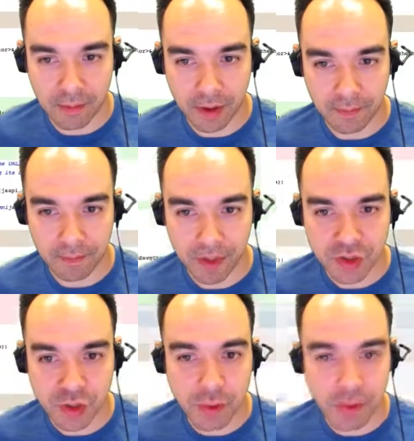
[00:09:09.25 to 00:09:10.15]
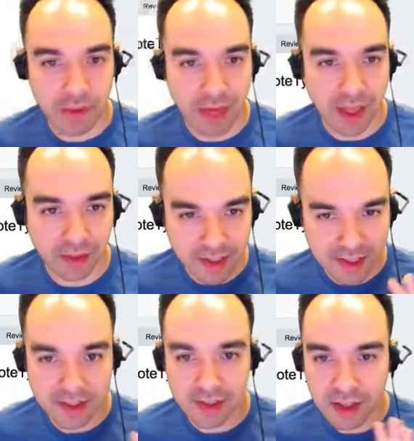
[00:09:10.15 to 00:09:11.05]
But assuming that
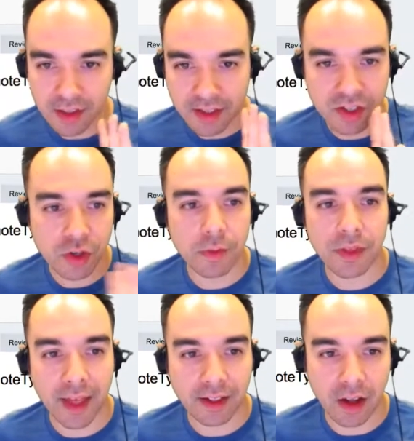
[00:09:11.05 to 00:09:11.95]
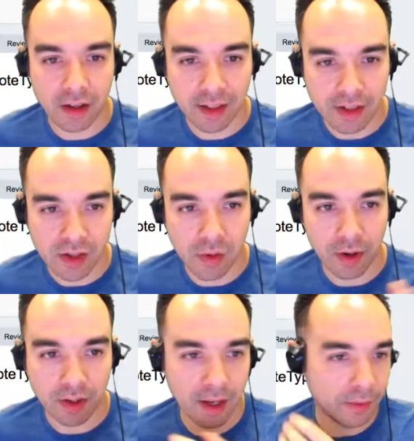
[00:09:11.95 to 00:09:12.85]
let's assume that gets all
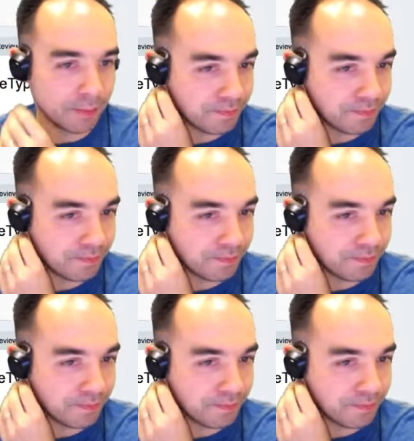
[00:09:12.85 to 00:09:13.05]
worked out,